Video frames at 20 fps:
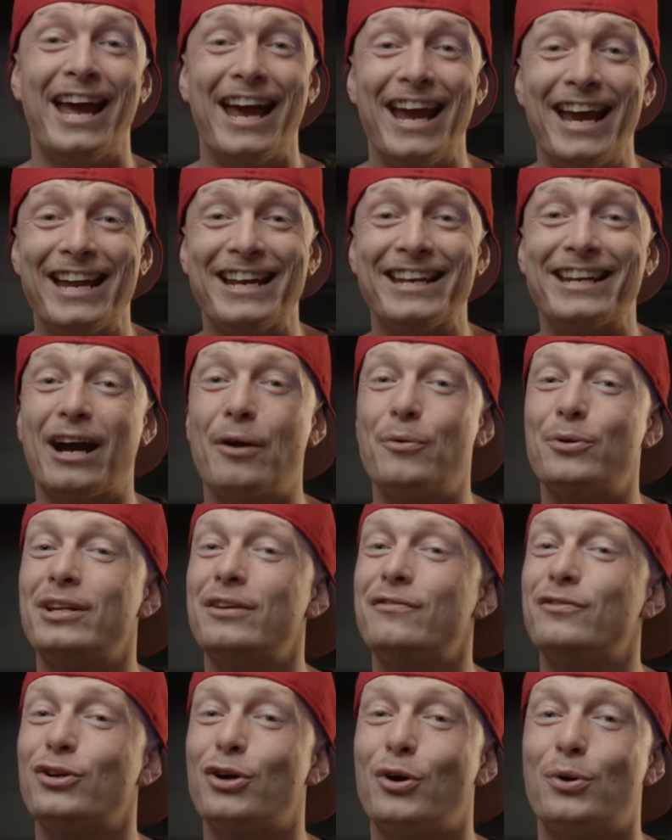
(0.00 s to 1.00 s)
And I would
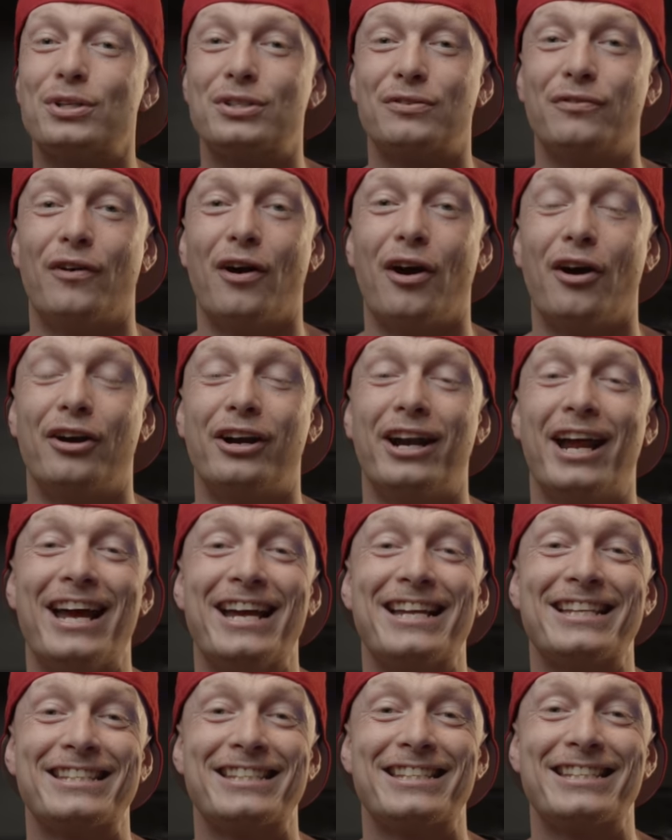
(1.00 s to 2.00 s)
even go as far
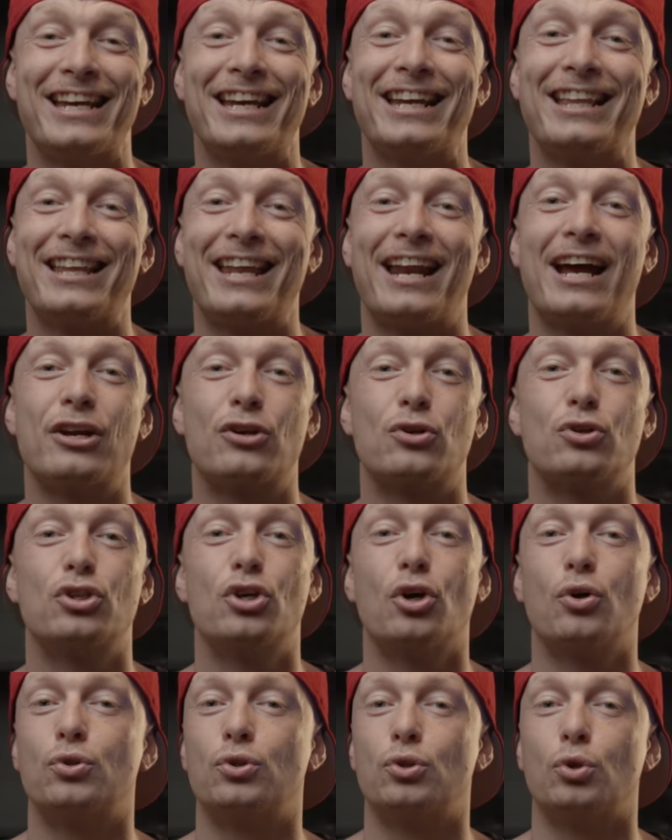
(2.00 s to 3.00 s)
and say that I could
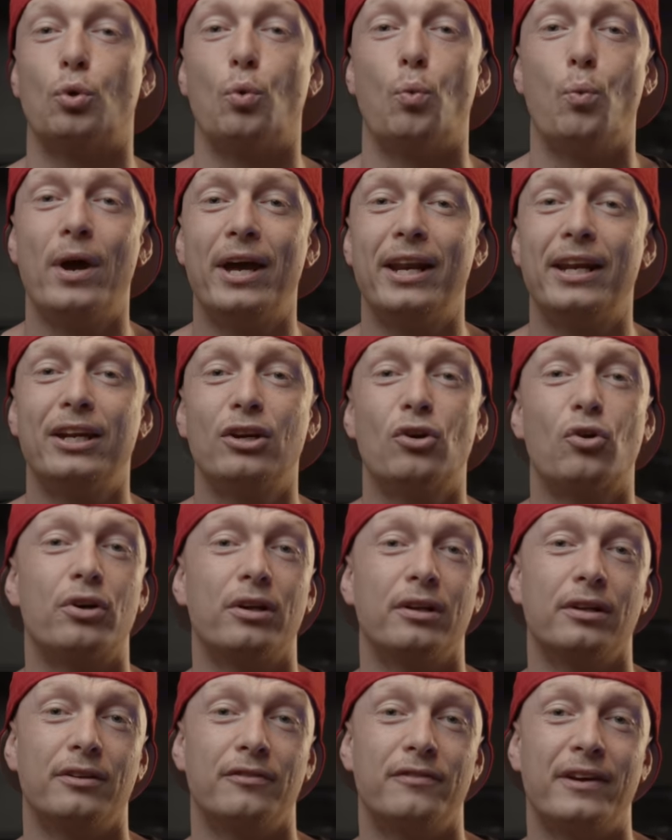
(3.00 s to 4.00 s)
go to a wedding or
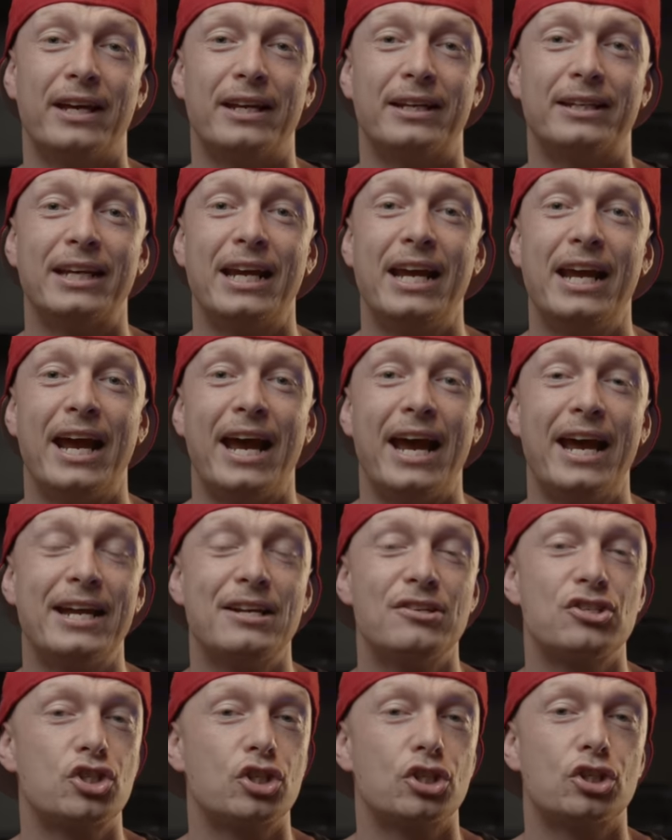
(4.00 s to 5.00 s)
an event
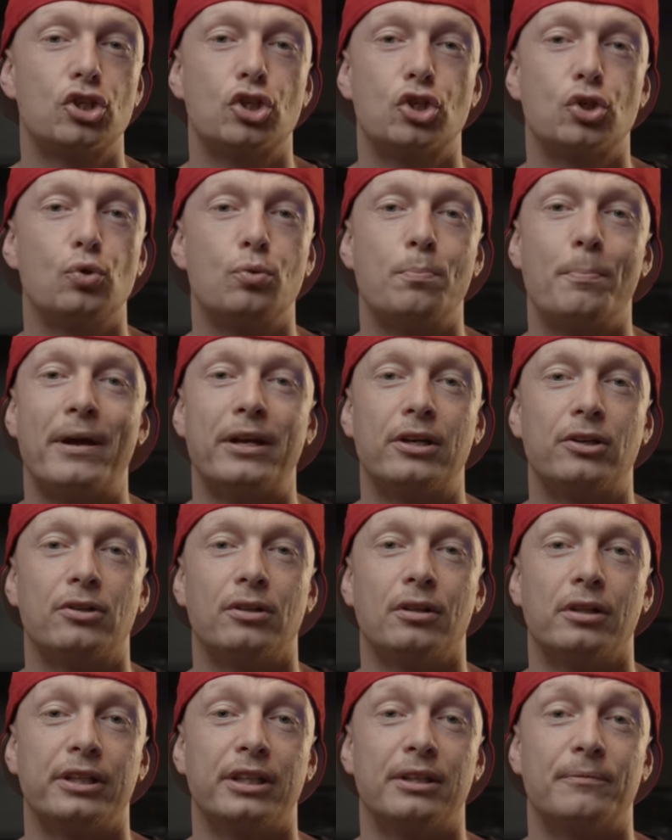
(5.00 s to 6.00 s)
and just shoot
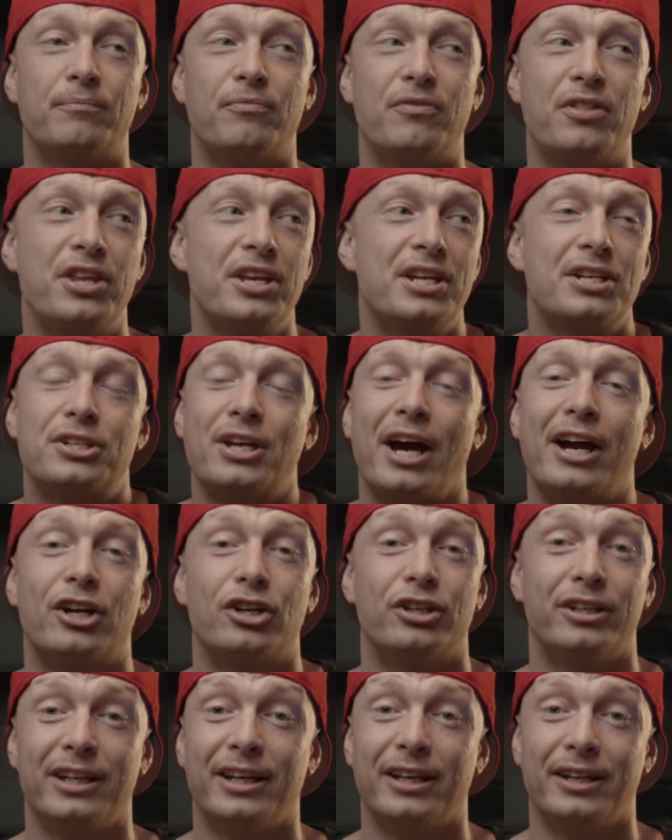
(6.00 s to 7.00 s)
manually the
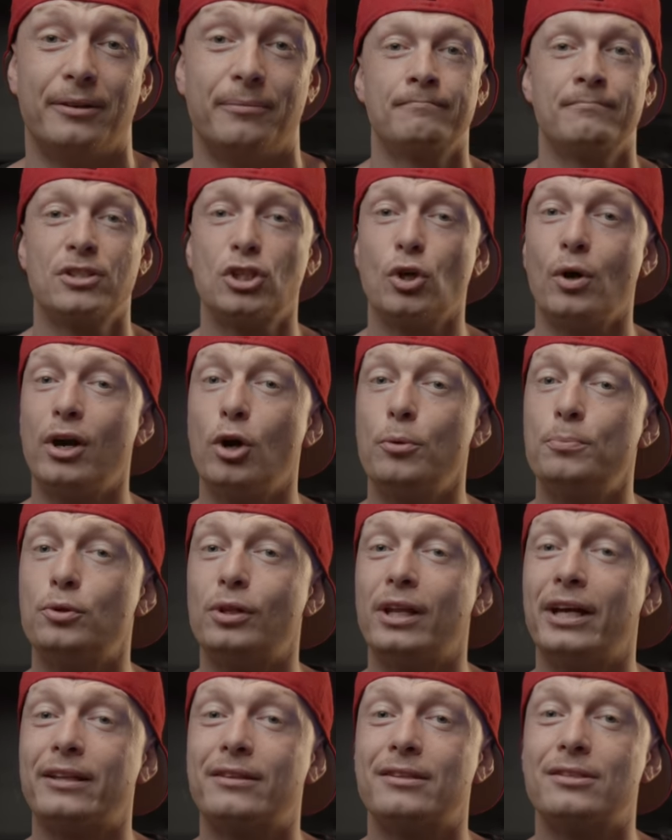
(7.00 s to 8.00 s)
entire day. So I hope you
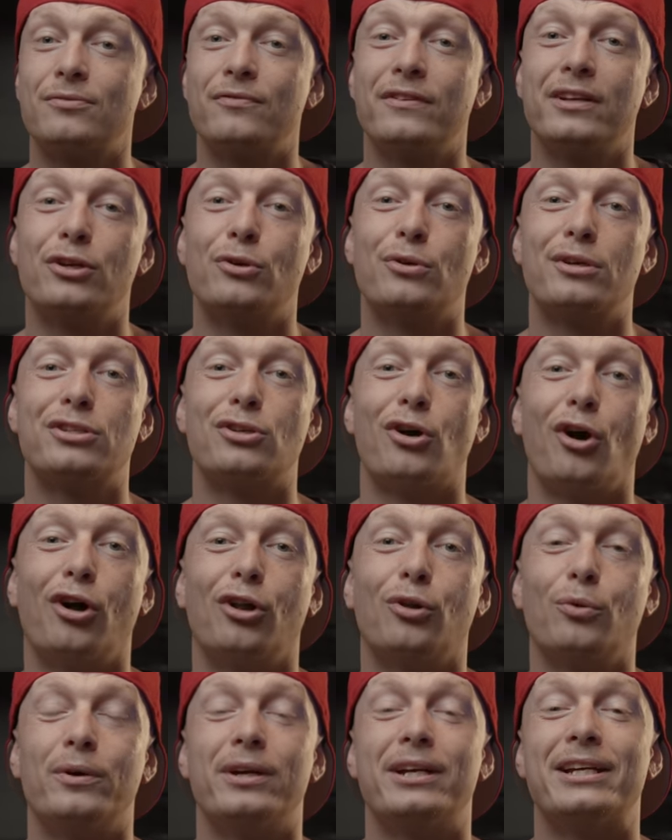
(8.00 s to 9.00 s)
liked this video as
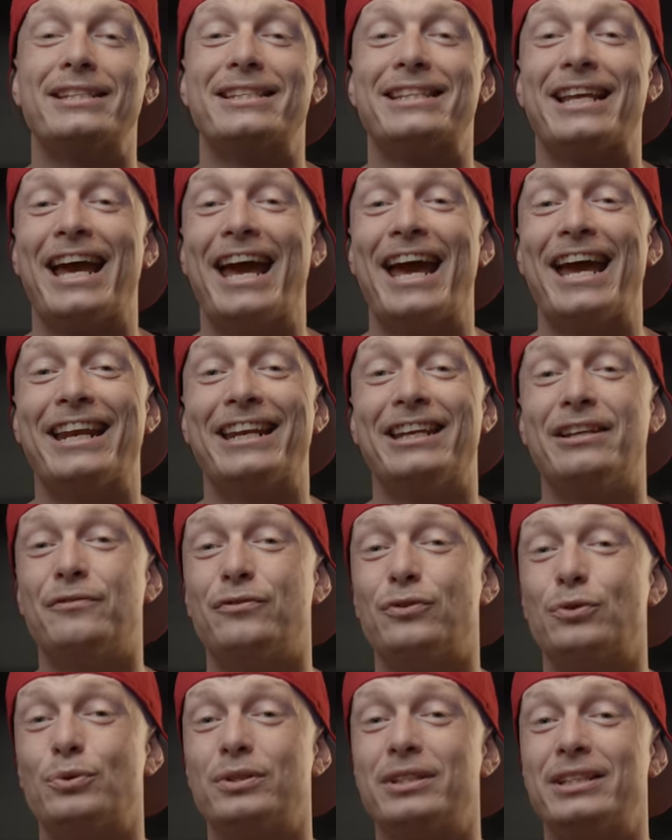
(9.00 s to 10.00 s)
always. And
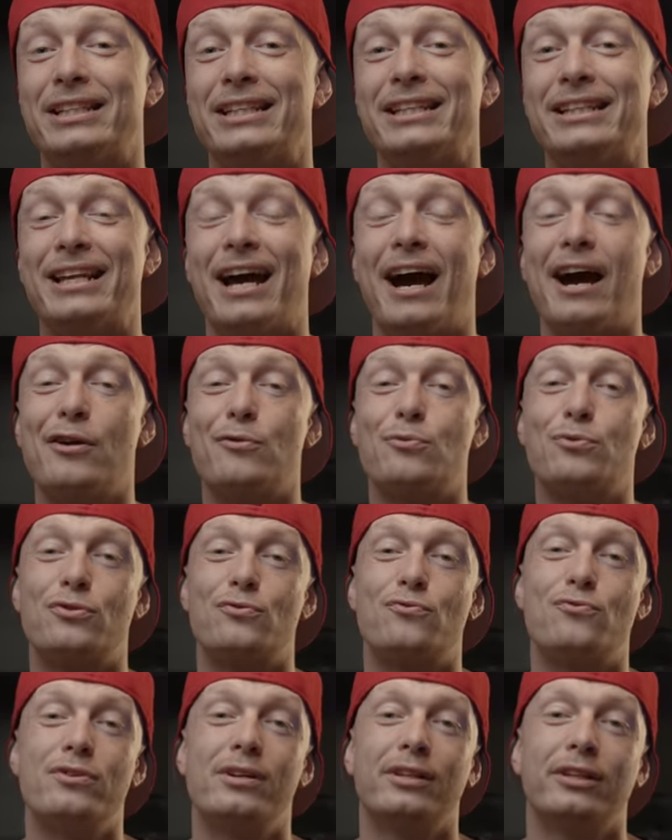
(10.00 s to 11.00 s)
if you did, I would
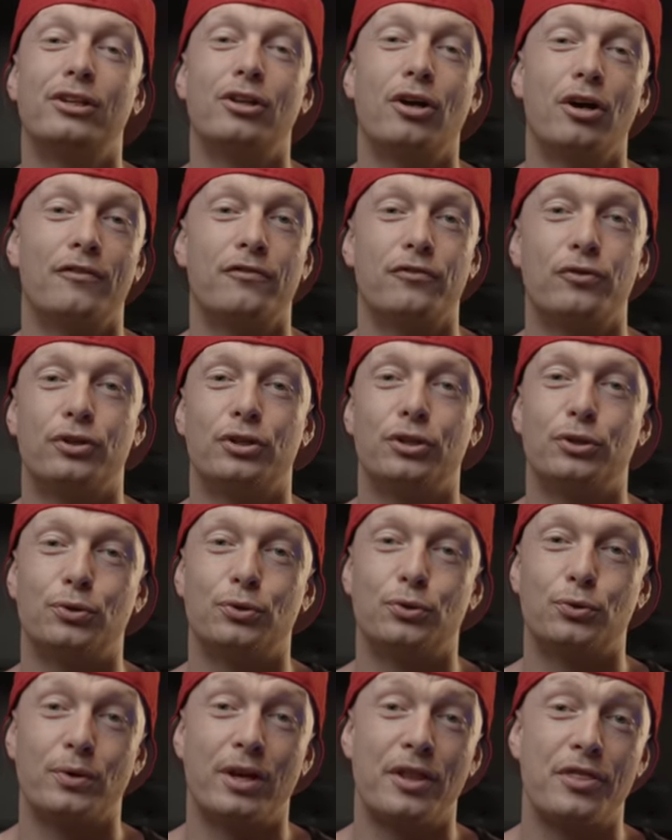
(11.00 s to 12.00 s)
really love for you
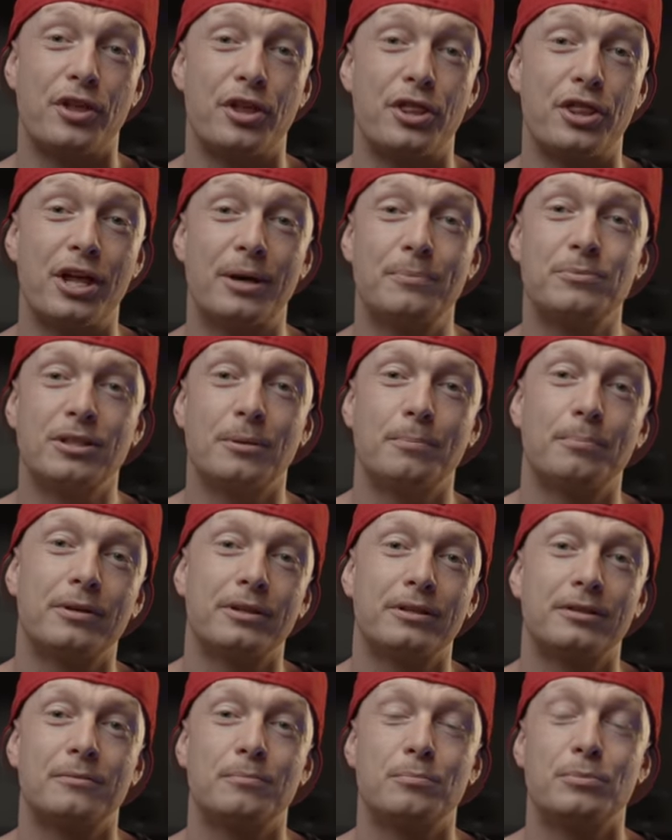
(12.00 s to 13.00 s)
to hit the thumbs up
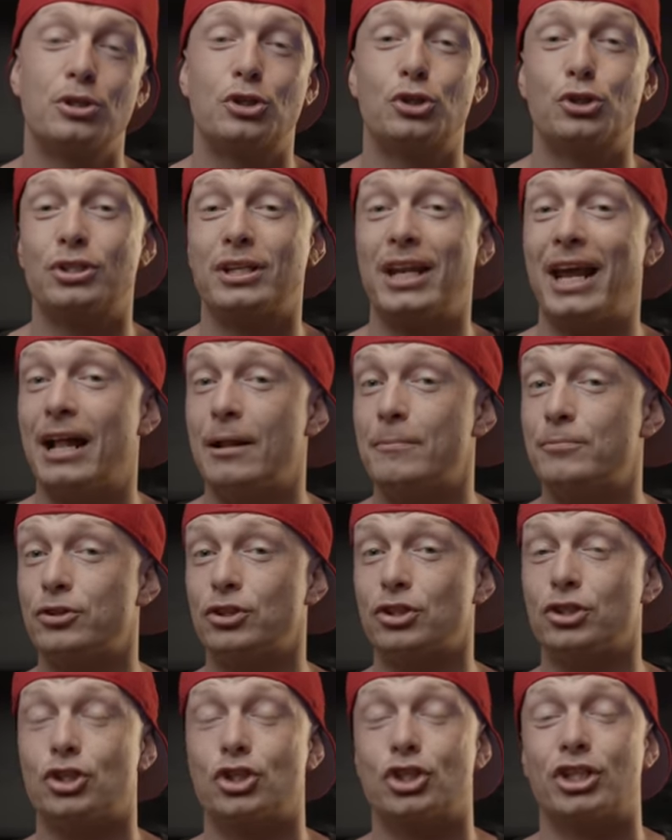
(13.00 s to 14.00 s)
button because it helps
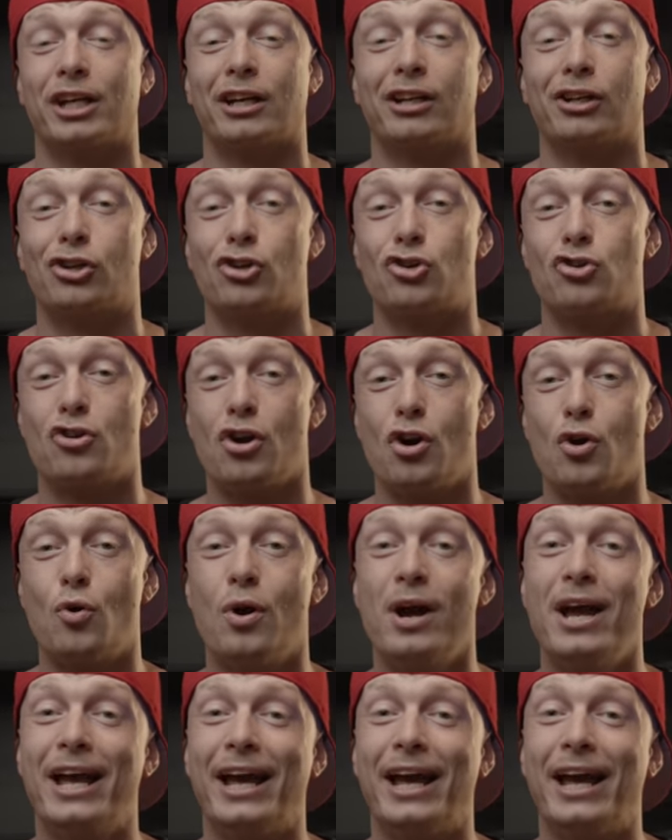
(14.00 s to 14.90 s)
this channel grow.